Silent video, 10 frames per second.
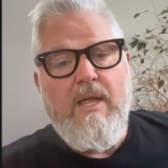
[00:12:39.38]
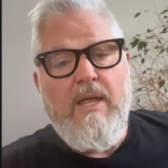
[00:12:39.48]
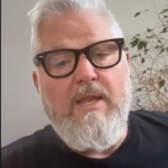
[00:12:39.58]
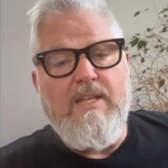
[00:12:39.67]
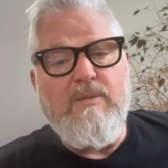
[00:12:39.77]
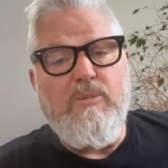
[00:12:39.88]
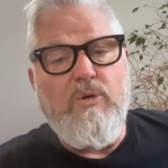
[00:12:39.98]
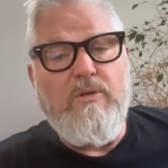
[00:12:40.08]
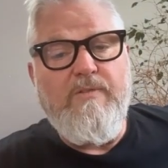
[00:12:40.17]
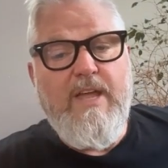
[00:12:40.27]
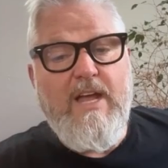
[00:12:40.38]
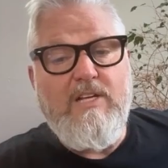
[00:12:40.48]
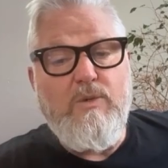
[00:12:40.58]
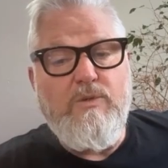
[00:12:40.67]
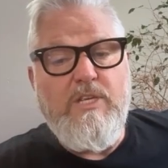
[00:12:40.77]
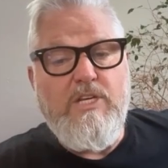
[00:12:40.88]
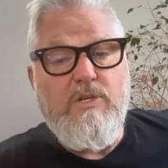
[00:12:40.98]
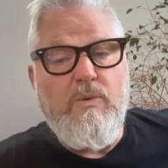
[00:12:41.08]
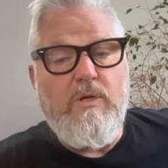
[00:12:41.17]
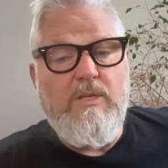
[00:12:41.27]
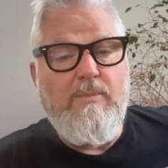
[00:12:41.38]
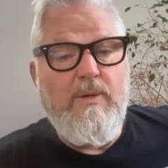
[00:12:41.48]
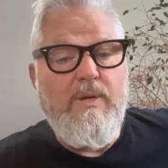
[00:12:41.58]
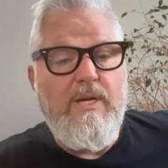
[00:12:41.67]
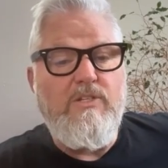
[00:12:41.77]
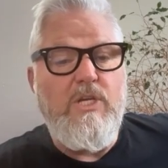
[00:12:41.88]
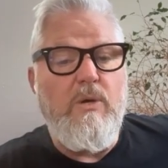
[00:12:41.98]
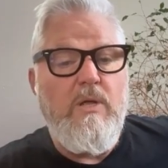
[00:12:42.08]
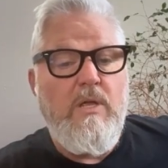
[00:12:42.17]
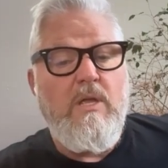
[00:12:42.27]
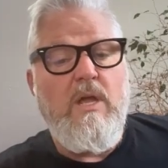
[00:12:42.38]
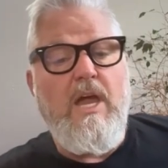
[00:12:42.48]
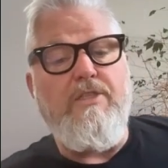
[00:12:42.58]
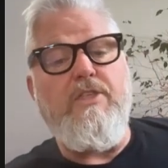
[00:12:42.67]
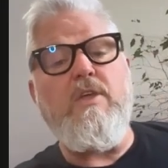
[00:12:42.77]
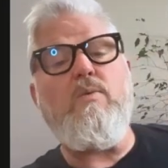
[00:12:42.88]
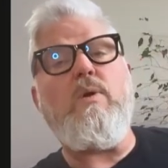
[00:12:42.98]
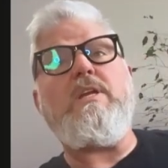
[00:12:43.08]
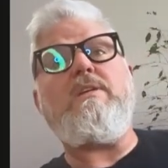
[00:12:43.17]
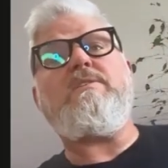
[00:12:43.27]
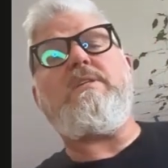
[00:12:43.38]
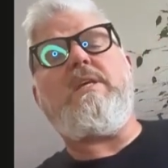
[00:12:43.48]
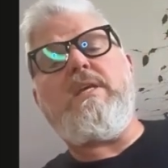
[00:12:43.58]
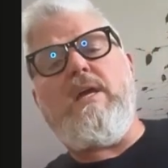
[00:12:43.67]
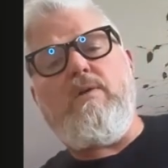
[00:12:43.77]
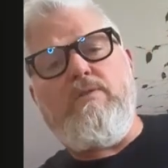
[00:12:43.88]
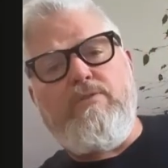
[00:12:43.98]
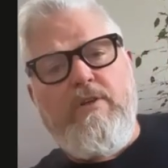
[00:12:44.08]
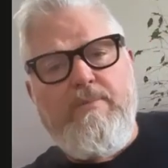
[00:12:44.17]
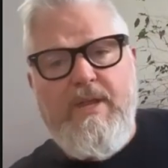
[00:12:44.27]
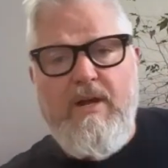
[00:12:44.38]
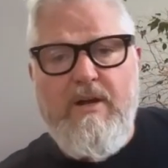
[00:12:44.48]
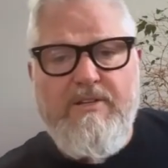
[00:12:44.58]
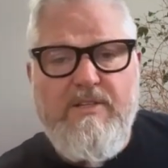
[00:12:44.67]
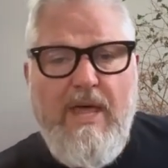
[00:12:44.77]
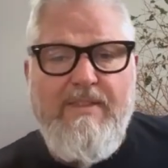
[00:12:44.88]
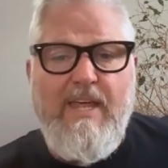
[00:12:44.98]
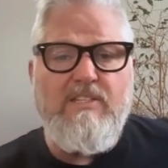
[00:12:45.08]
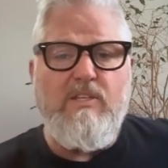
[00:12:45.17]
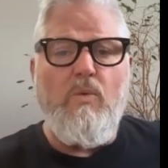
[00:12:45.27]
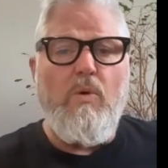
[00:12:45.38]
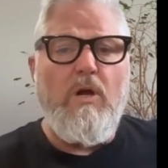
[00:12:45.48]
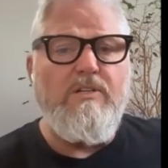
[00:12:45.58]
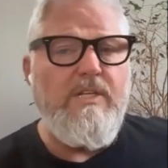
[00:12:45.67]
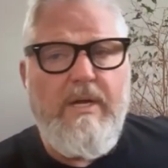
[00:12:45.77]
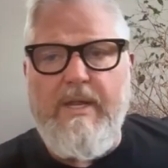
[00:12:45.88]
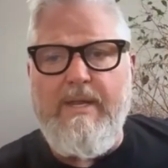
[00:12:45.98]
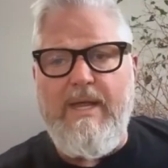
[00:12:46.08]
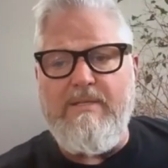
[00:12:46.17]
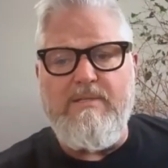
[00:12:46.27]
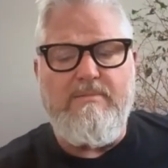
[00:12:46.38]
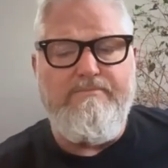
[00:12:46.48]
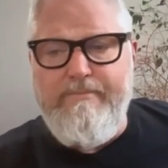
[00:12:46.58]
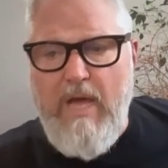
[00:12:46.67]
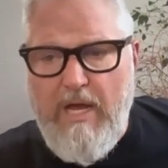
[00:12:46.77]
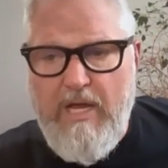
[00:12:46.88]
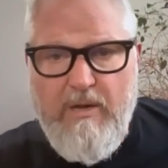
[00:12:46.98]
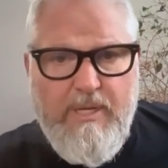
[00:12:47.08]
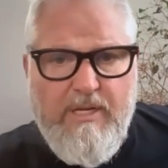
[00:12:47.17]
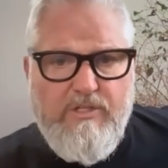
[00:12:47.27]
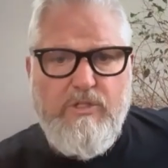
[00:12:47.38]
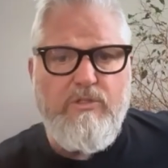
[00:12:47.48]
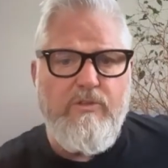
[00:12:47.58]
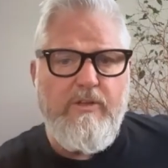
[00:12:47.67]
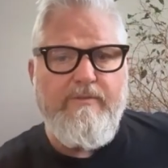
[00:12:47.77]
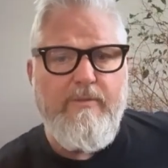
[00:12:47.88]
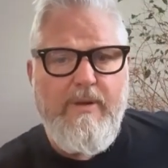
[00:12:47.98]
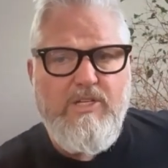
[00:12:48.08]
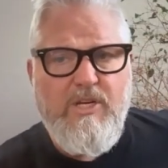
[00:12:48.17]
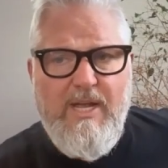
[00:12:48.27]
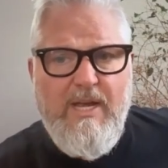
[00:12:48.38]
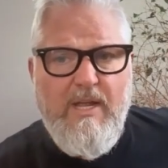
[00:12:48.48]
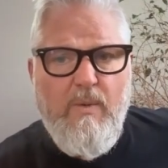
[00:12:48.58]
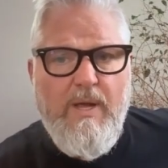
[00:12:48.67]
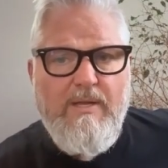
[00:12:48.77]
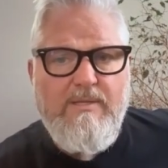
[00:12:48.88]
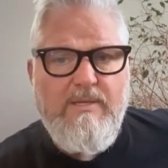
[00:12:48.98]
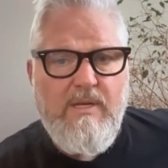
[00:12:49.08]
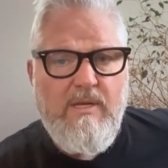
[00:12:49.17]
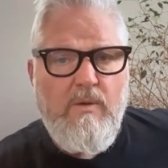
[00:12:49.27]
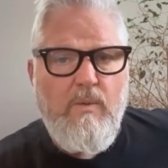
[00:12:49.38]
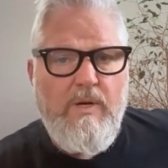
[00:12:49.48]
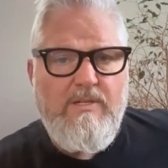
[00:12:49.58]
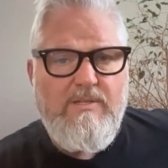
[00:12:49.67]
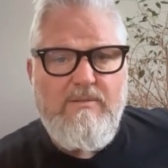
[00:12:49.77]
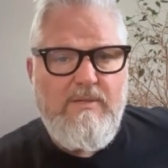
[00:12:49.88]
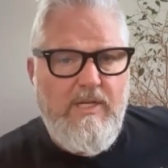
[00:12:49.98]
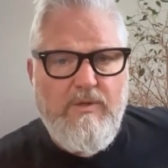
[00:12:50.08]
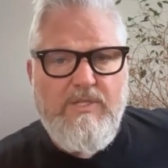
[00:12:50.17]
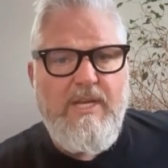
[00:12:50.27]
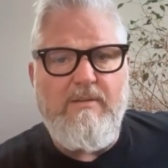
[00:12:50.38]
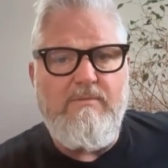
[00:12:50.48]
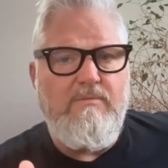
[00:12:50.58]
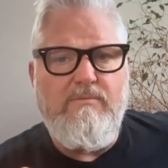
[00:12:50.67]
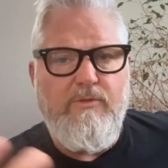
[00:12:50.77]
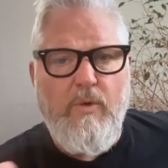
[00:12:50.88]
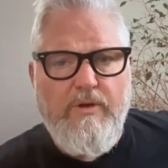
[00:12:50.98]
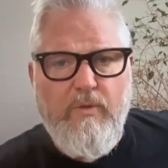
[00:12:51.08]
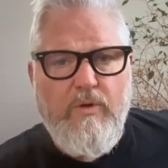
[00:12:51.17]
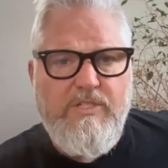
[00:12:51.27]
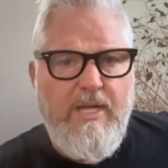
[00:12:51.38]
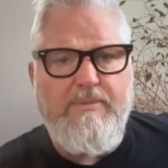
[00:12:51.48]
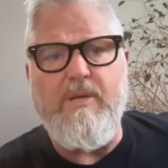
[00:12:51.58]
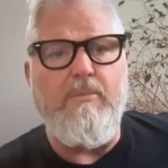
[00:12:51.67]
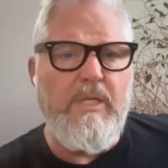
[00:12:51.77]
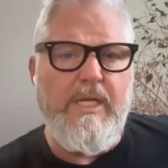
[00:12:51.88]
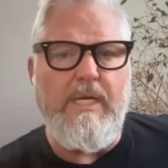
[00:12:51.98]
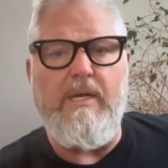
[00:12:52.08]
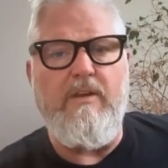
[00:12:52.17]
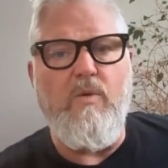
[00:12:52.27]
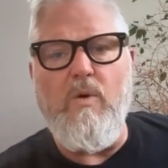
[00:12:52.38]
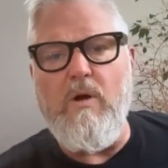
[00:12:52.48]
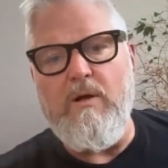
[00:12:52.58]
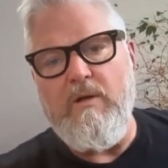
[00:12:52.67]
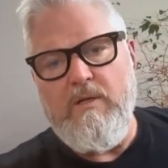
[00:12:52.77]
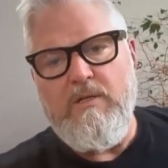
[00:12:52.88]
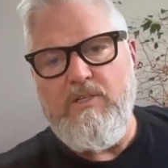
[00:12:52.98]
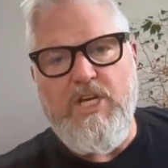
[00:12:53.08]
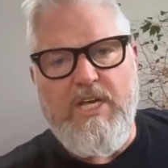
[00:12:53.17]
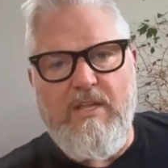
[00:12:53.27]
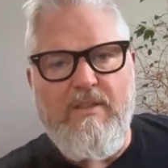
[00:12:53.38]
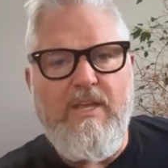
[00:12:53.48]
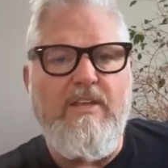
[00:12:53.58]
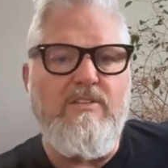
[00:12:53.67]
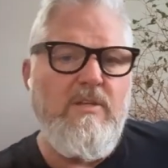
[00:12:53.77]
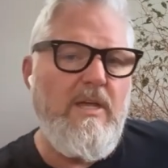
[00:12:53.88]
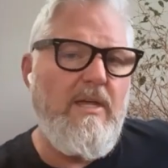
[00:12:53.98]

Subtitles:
and that's the bulk of the actual session work. Let me read it. So I think what he's seeing now from there is that that's the work done, and that's not going to be as useful information anyways when it's, saying 44 steps completed or checking this,